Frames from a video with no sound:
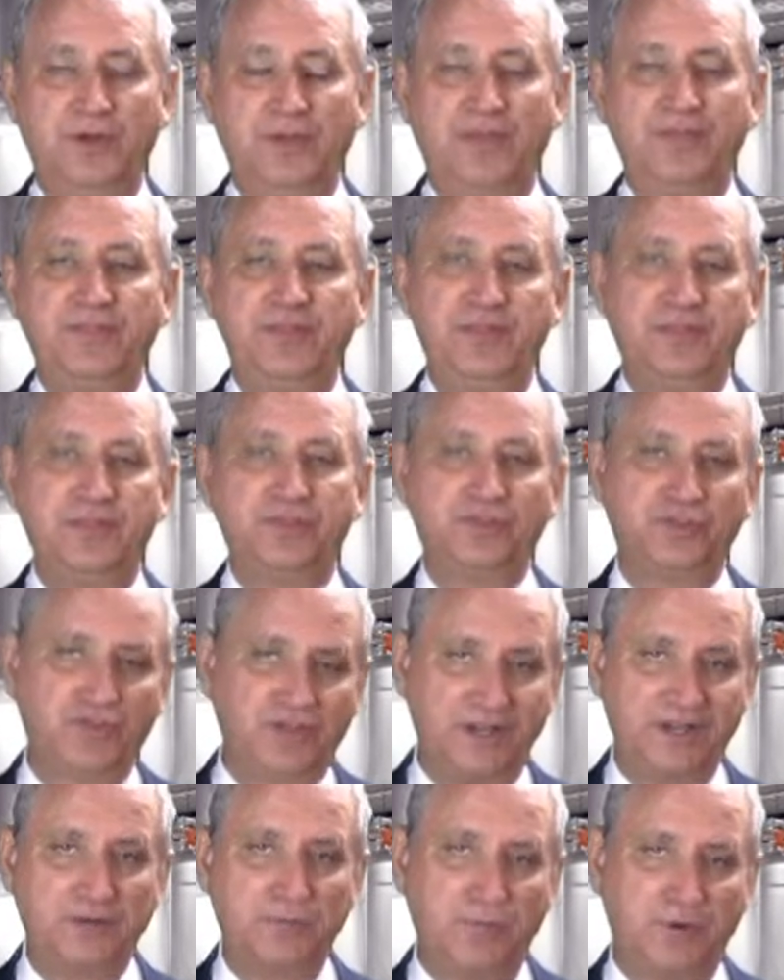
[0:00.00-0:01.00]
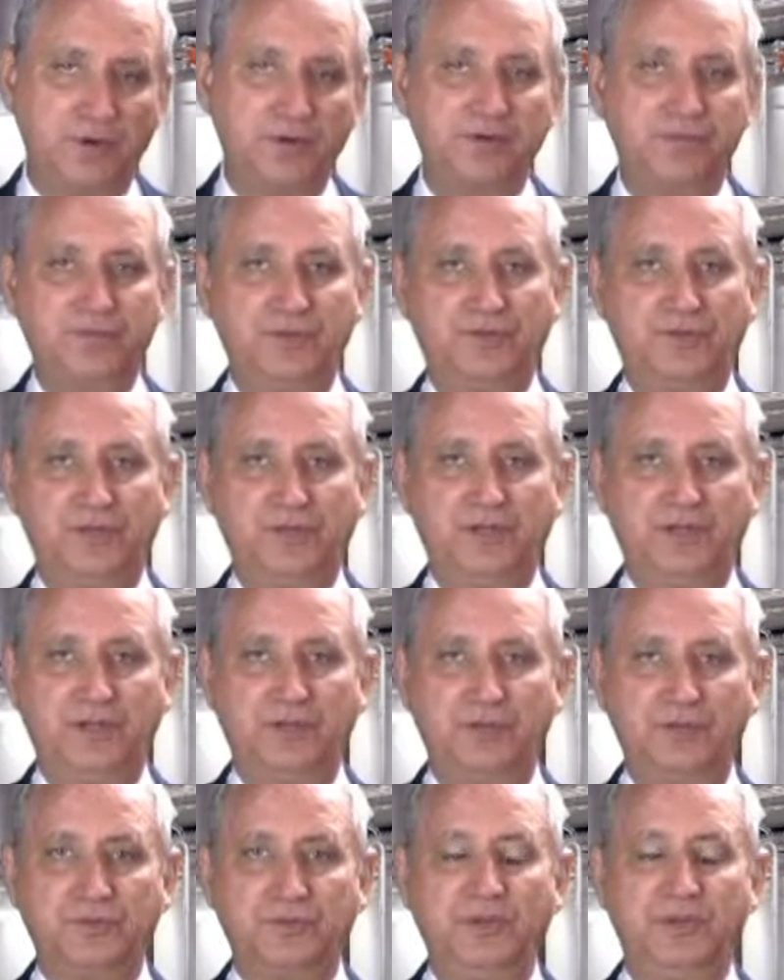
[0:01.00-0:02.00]
And then the second part of this
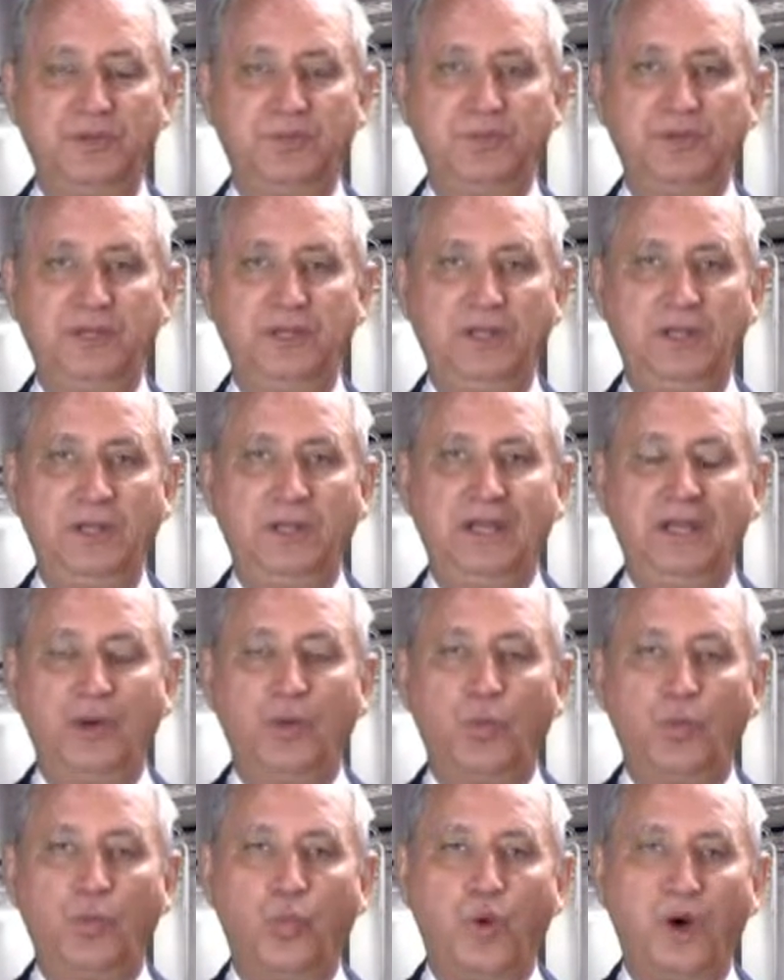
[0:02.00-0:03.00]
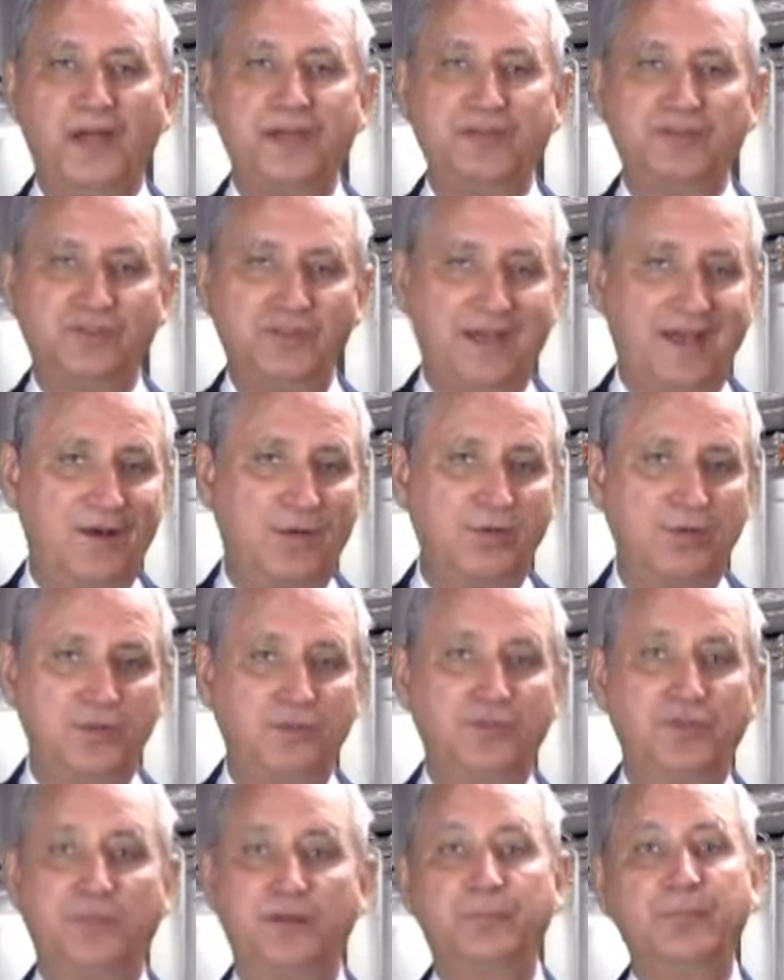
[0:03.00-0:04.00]
video is going to be why is
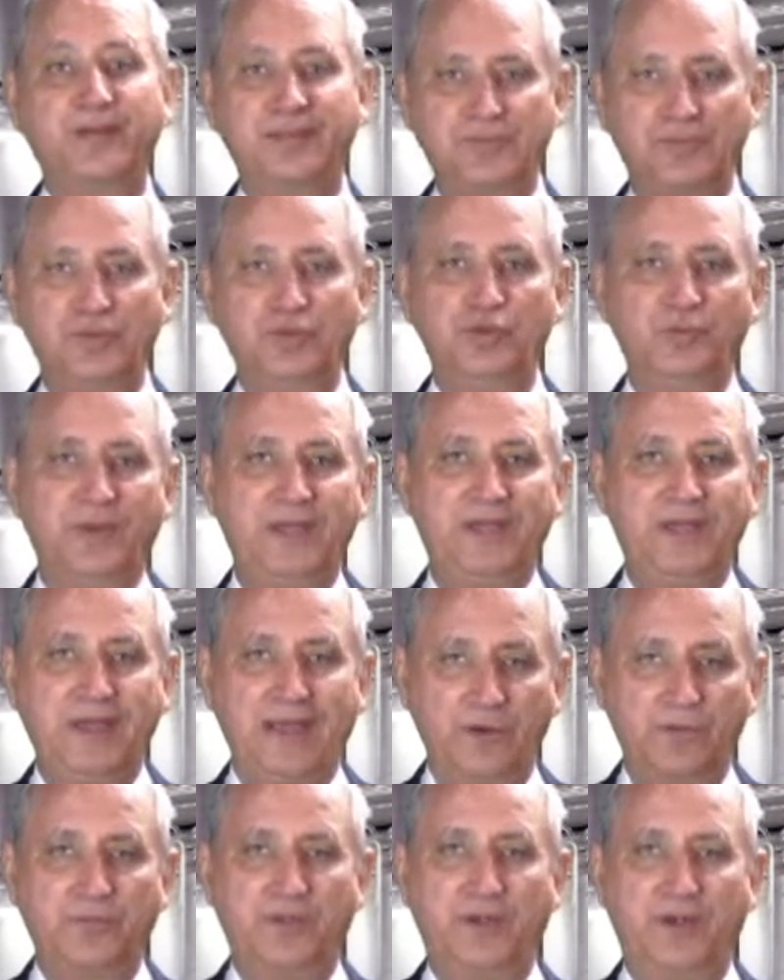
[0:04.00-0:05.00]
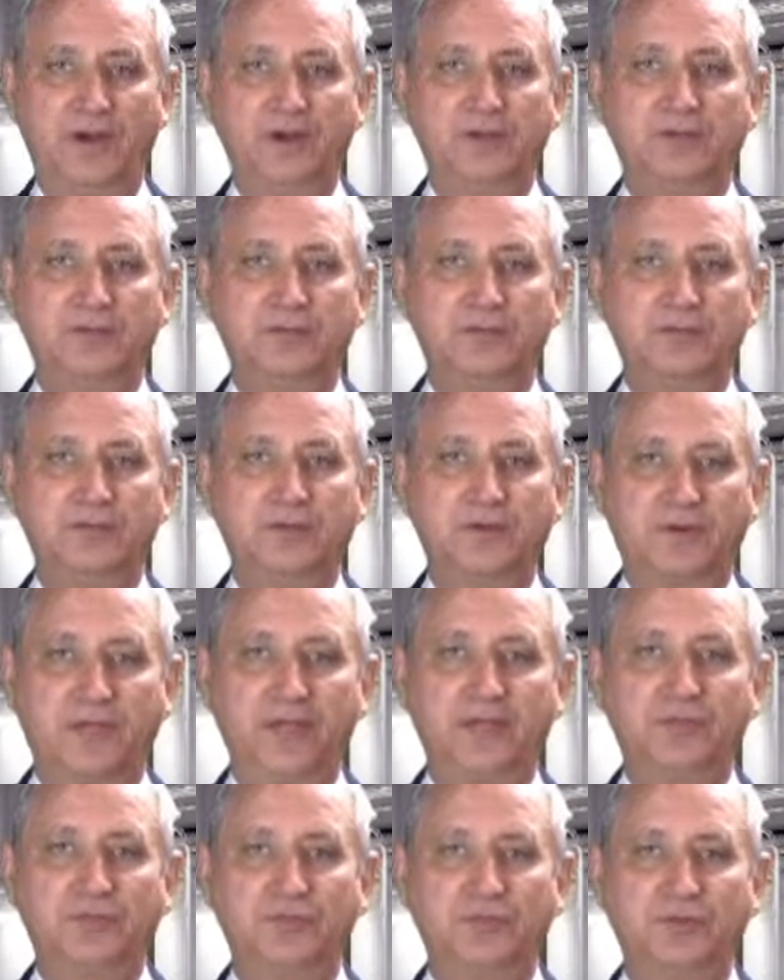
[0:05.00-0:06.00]
ours the best Humate out there?
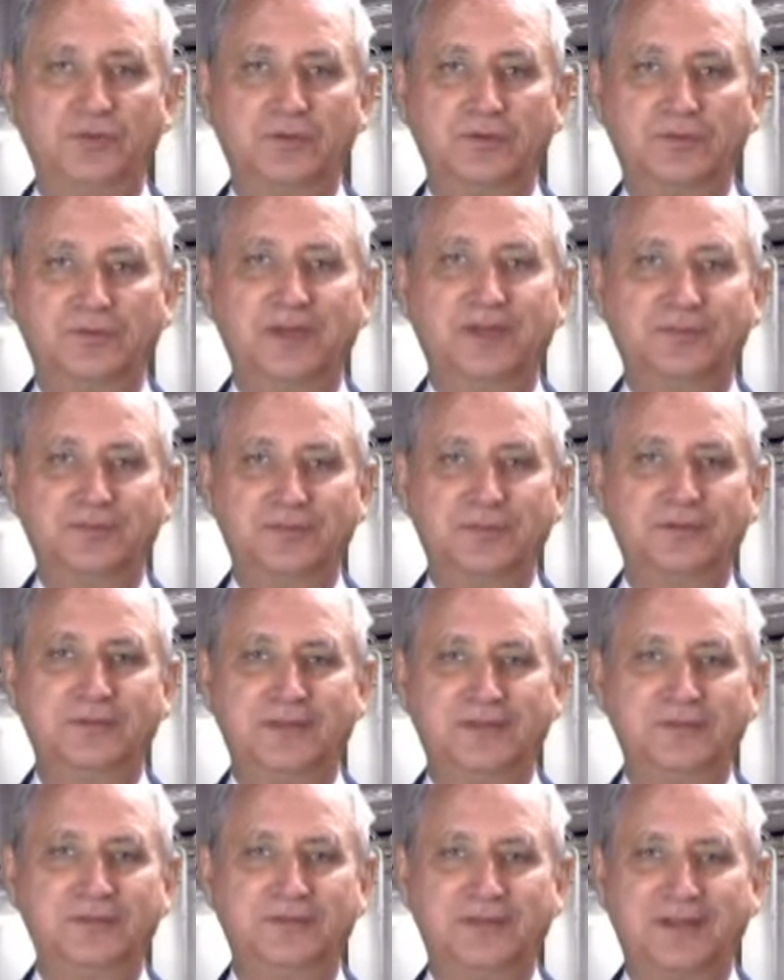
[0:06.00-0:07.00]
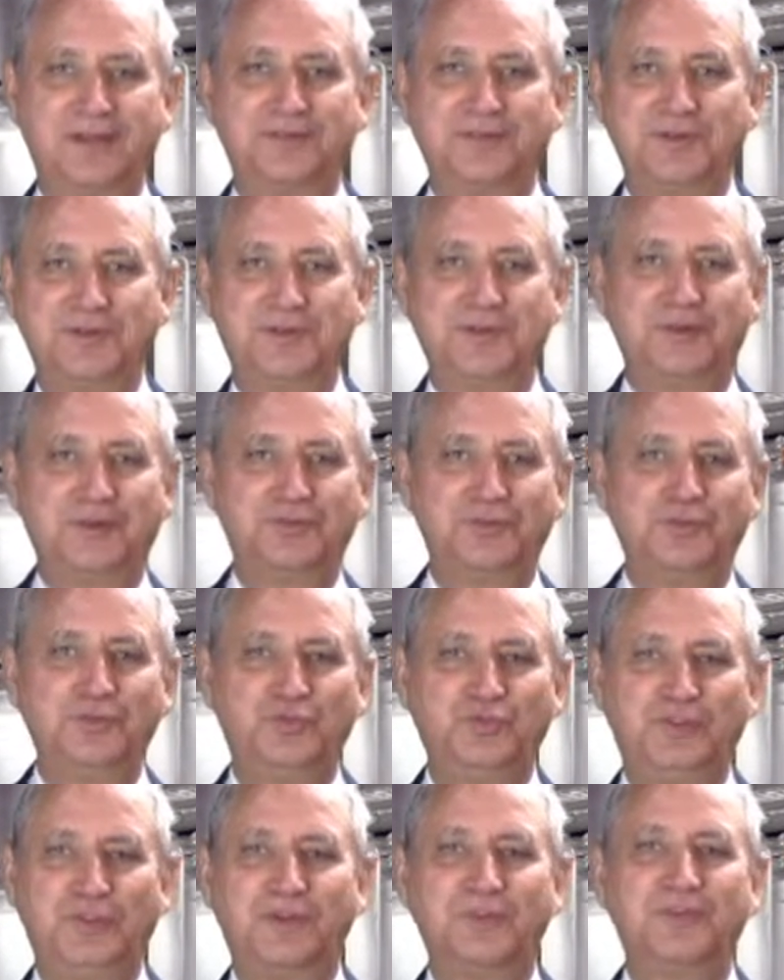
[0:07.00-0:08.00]
Okay, so it's kind of a
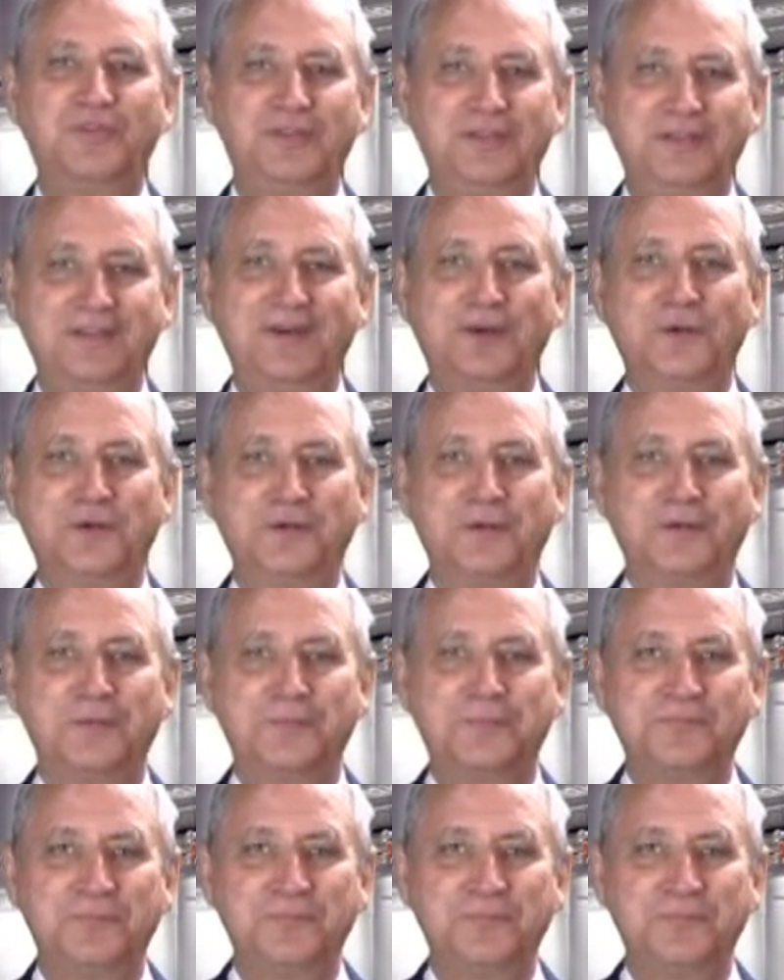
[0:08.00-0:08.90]
two-step video here.